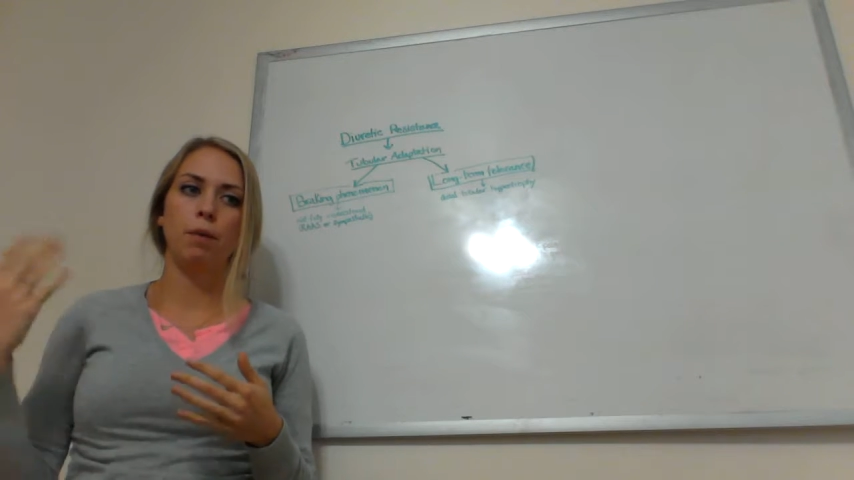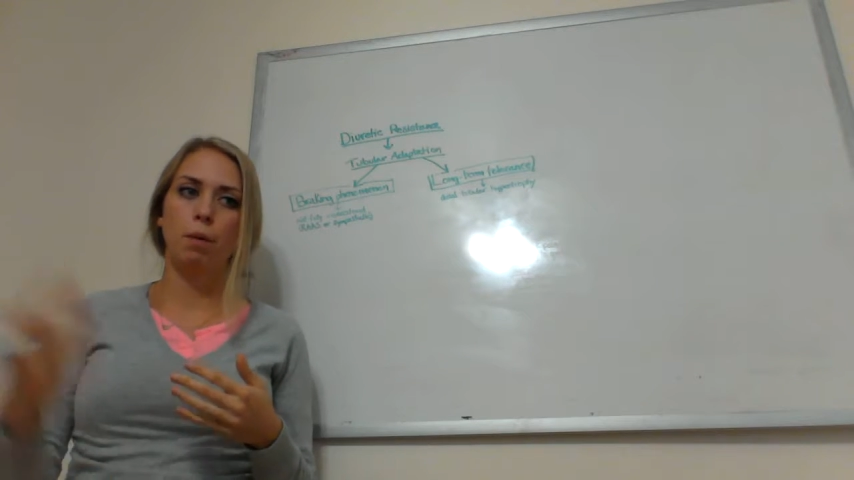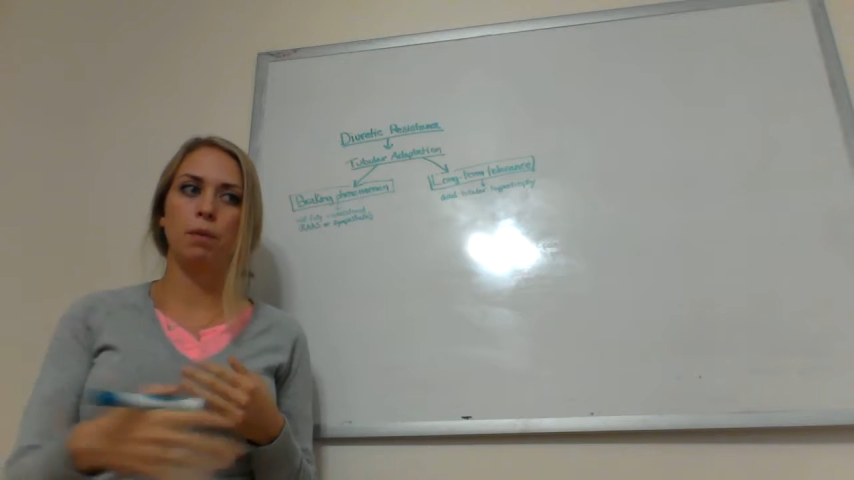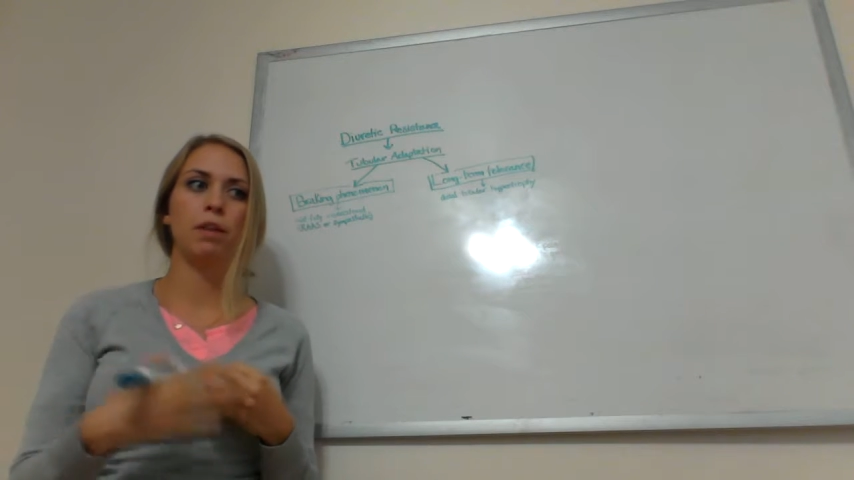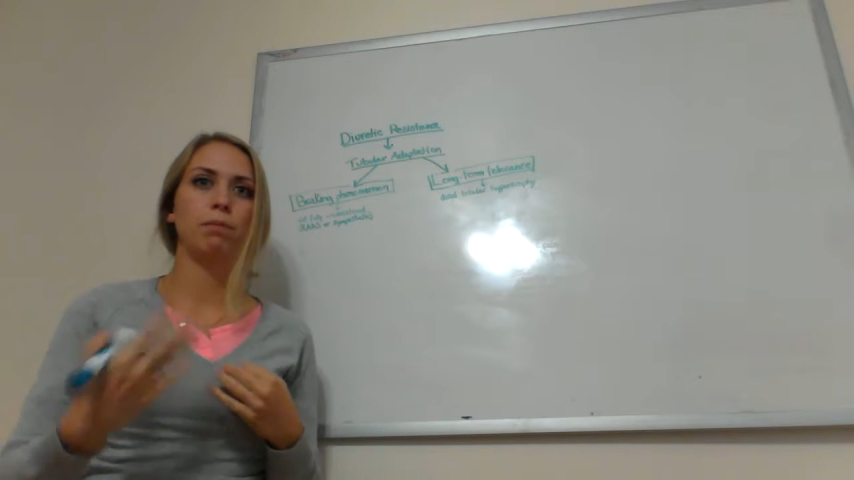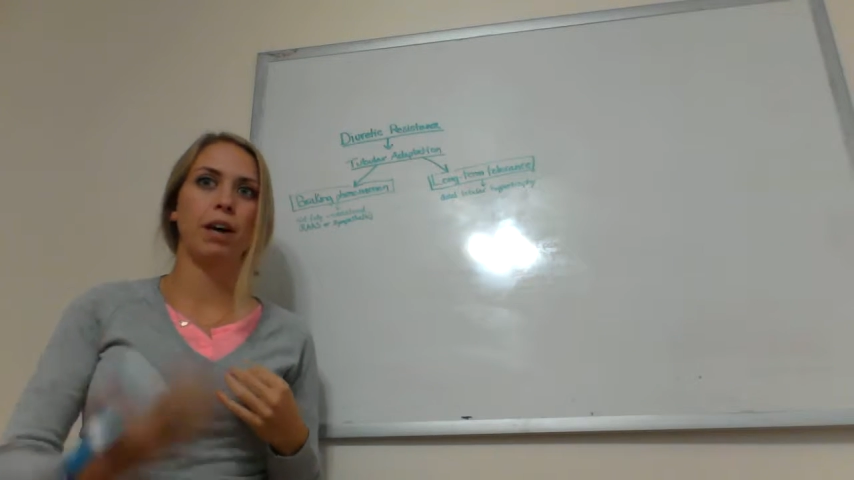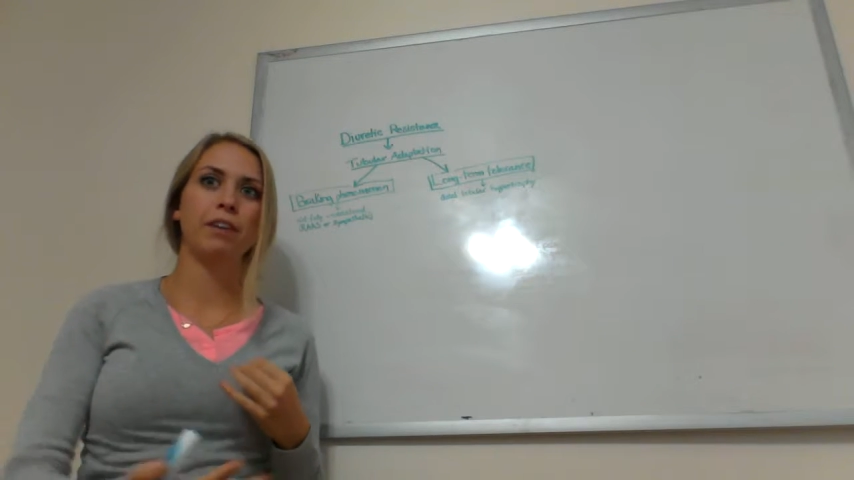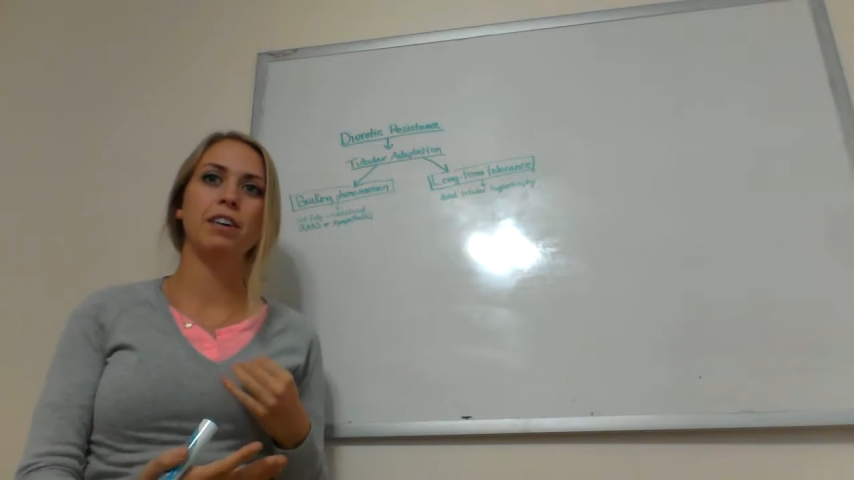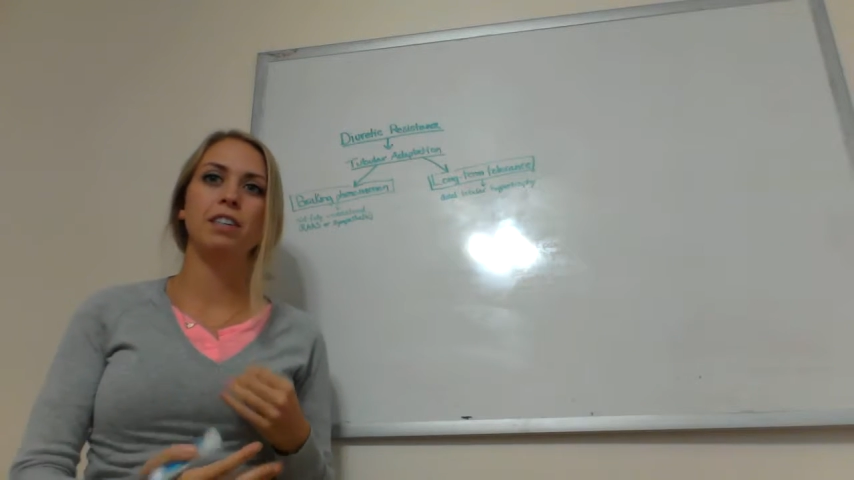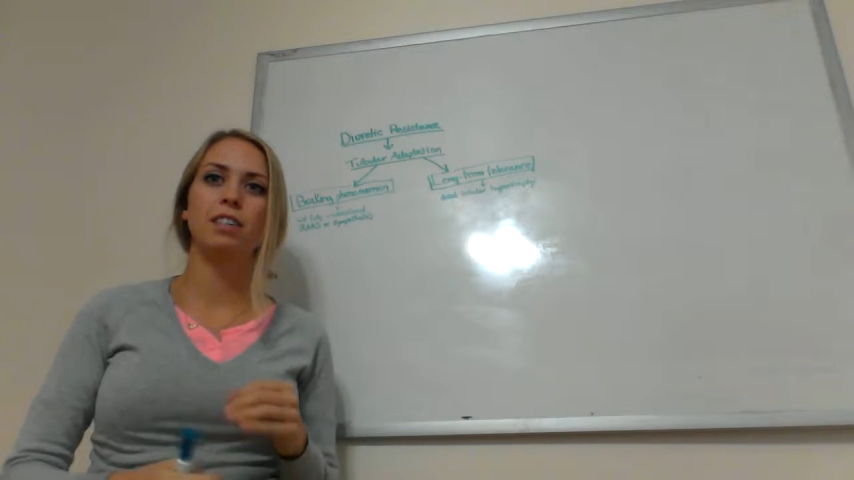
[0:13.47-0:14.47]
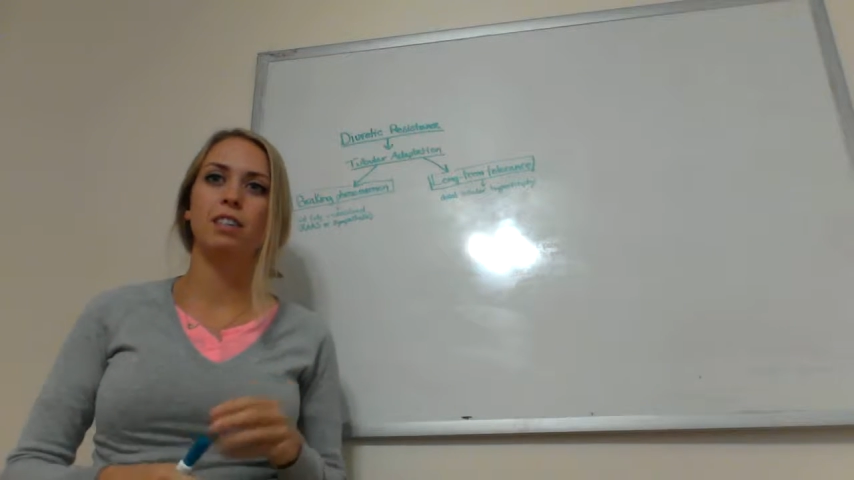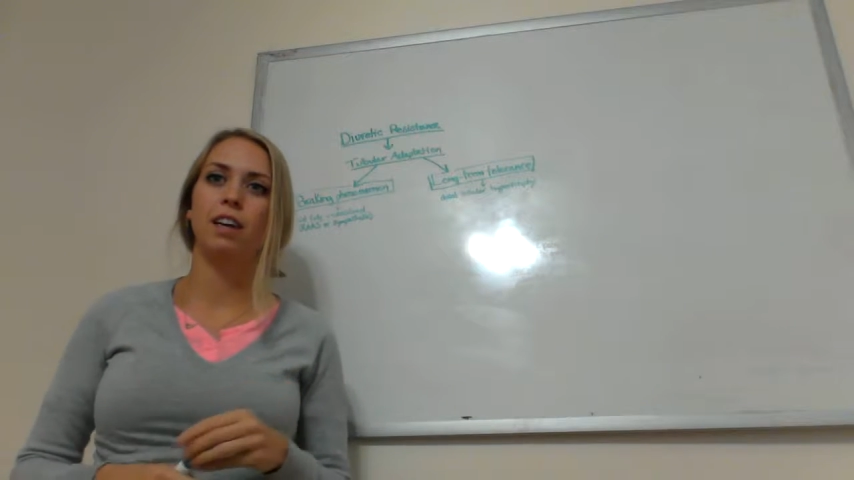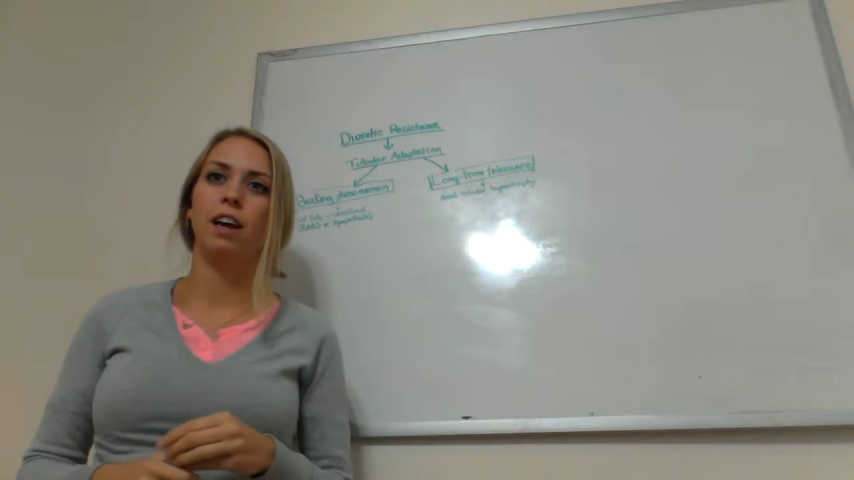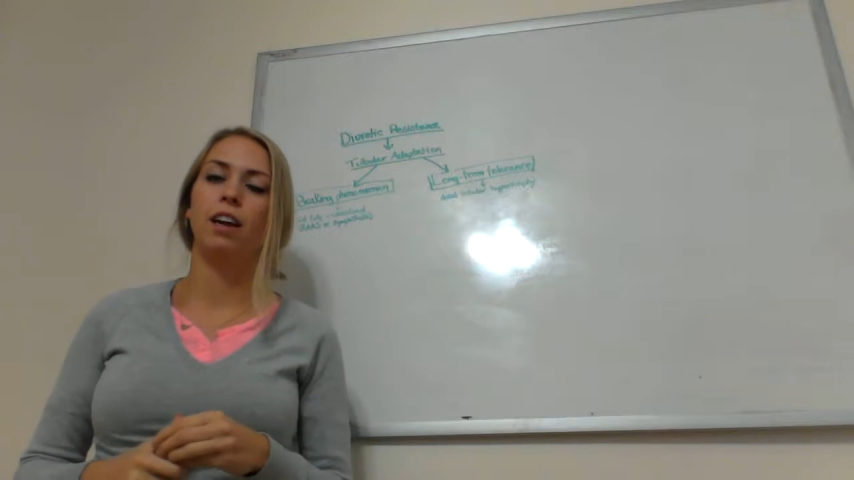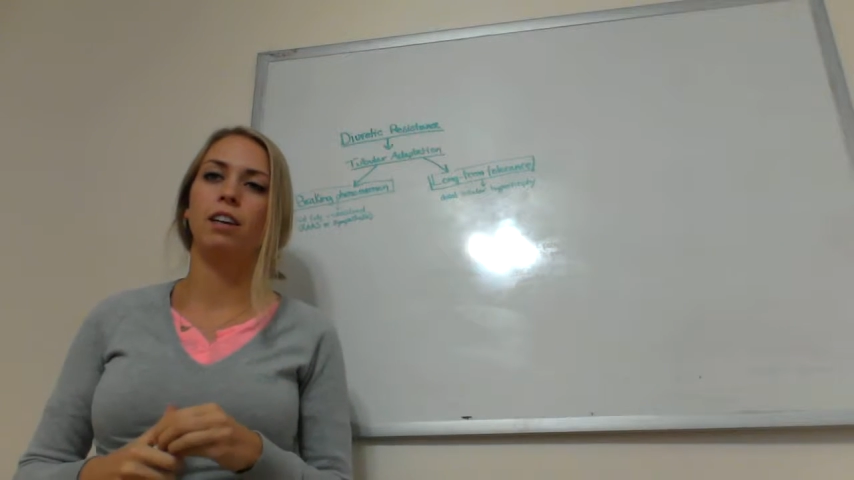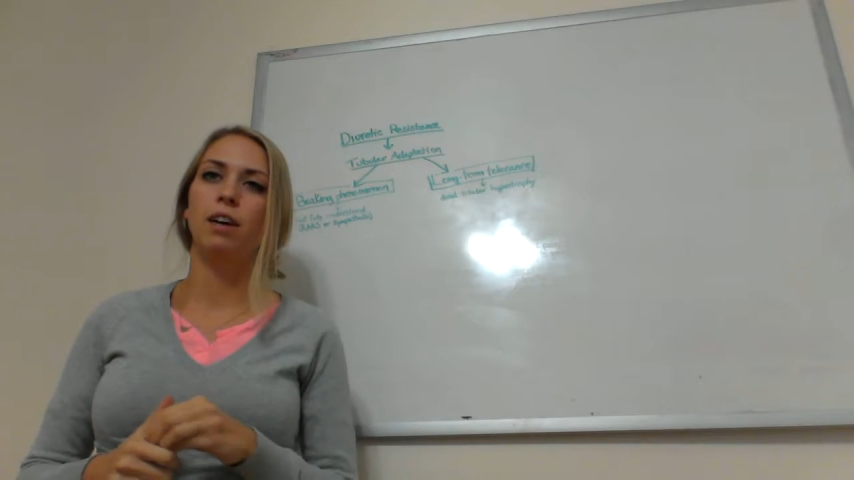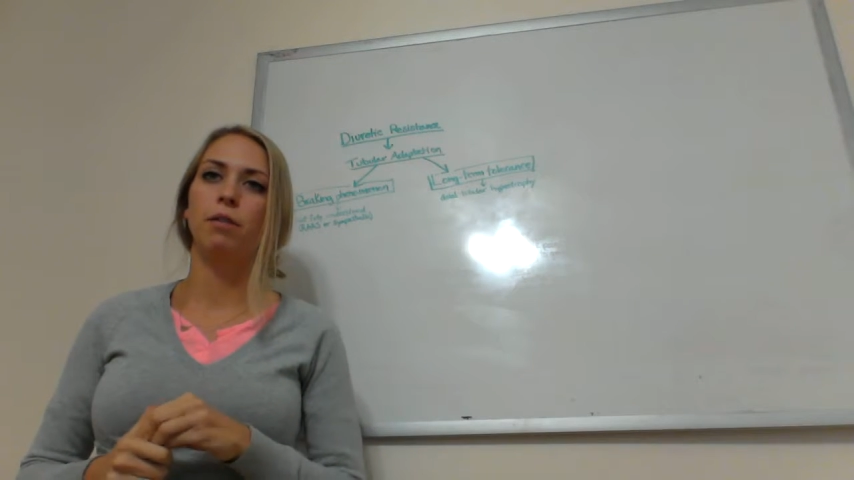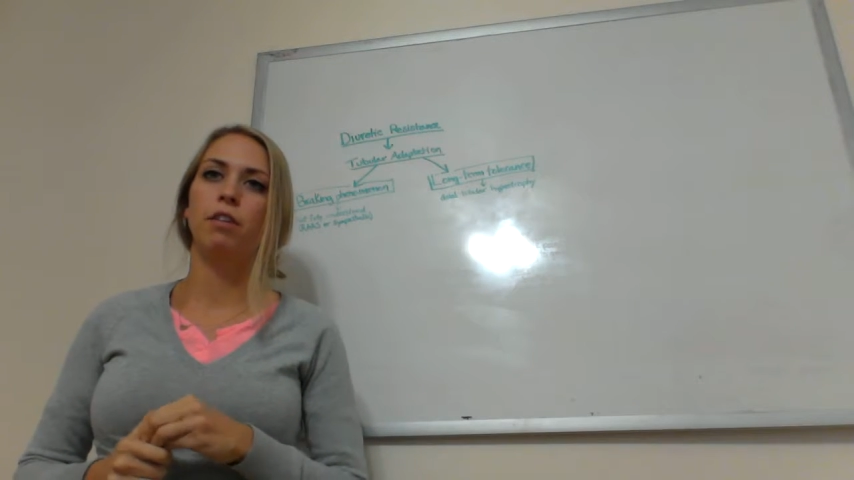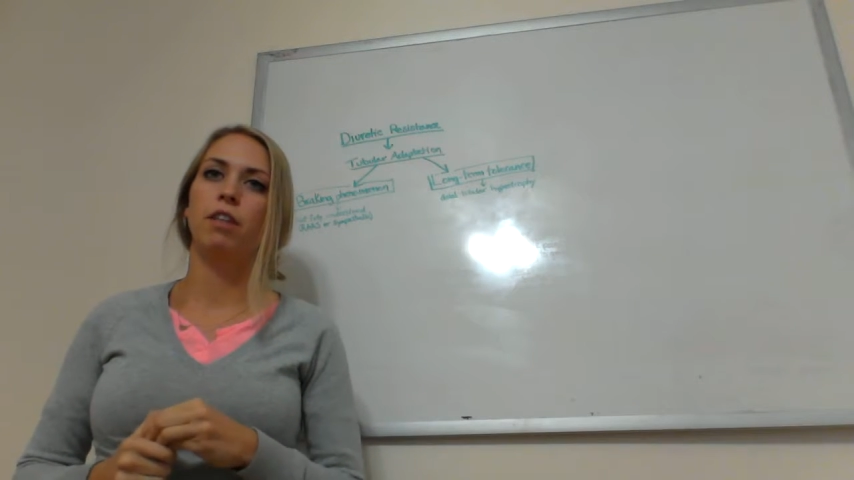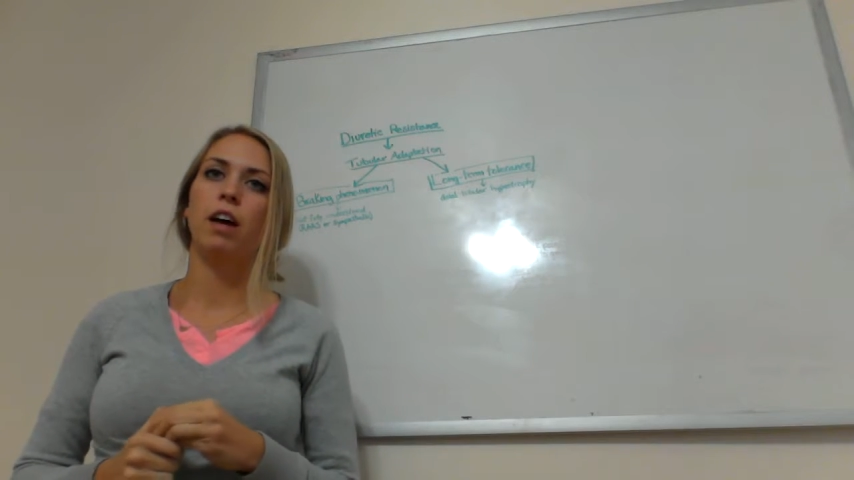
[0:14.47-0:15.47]
helping them diurese and
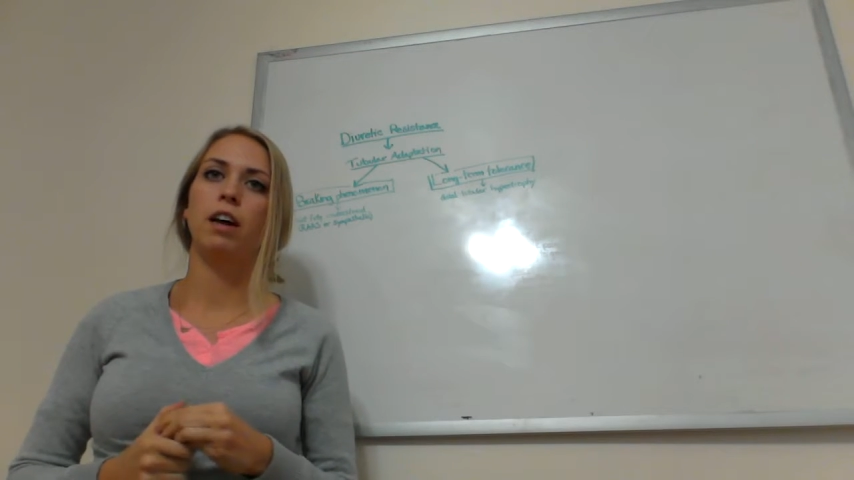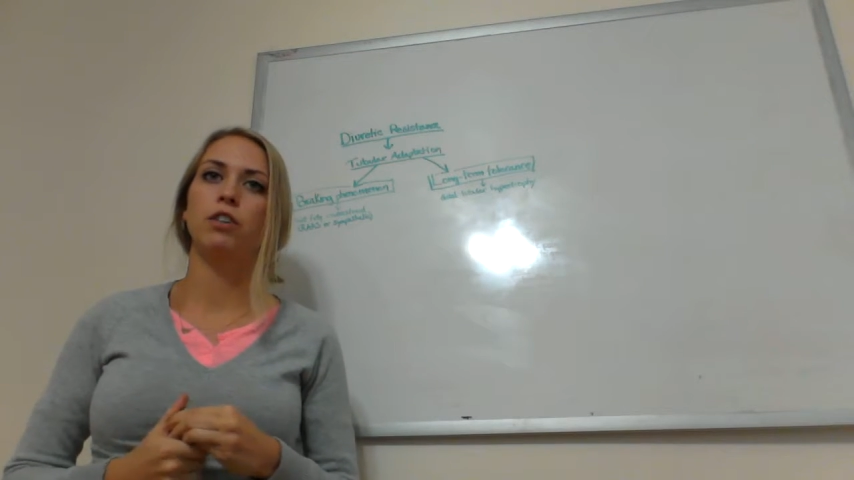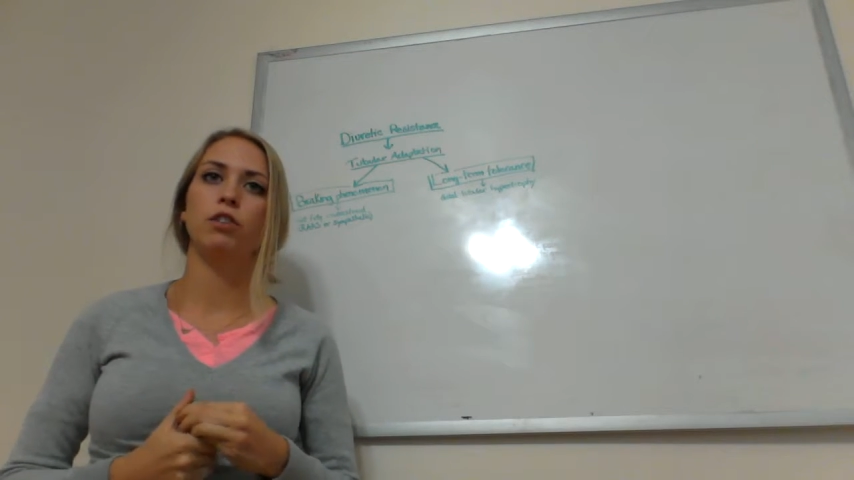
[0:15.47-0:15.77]
get rid of that